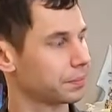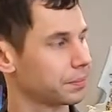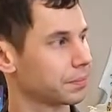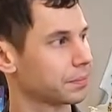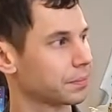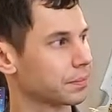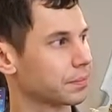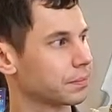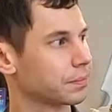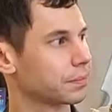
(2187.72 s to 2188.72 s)

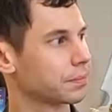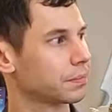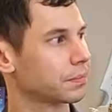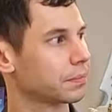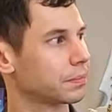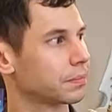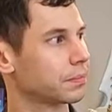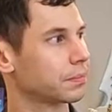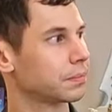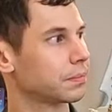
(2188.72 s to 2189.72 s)

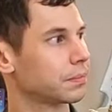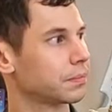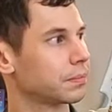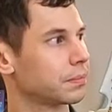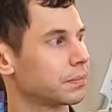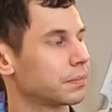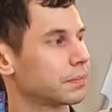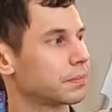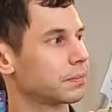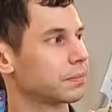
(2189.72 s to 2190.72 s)

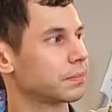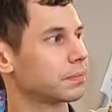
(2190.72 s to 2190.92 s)
[no speech]